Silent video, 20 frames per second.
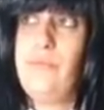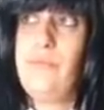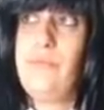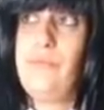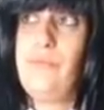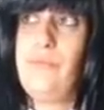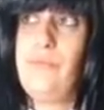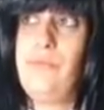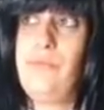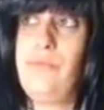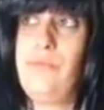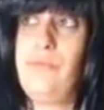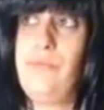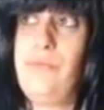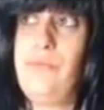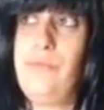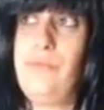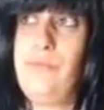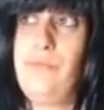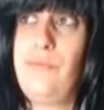
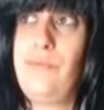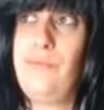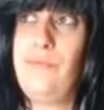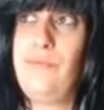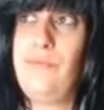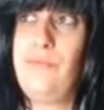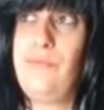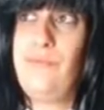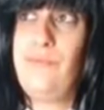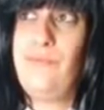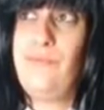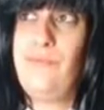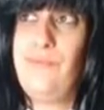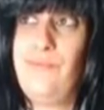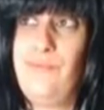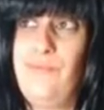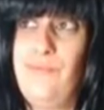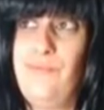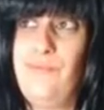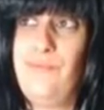
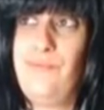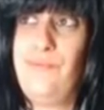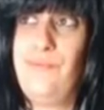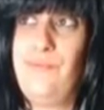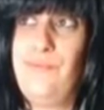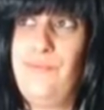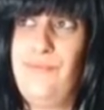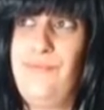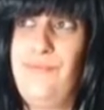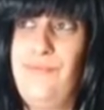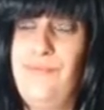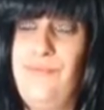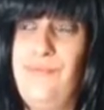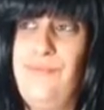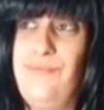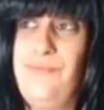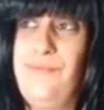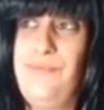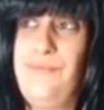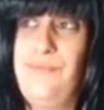
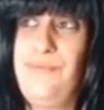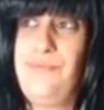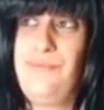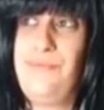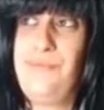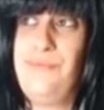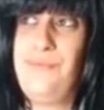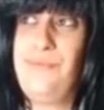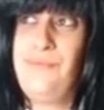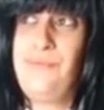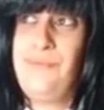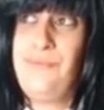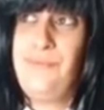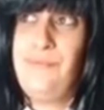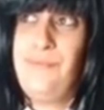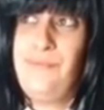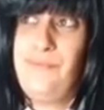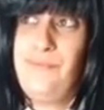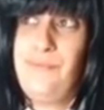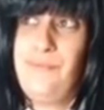
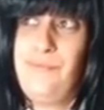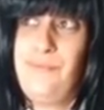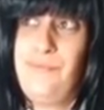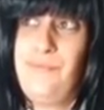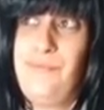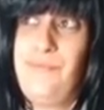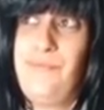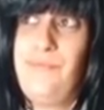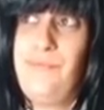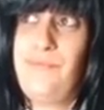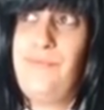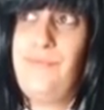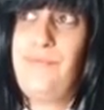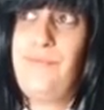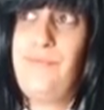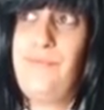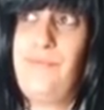(silent)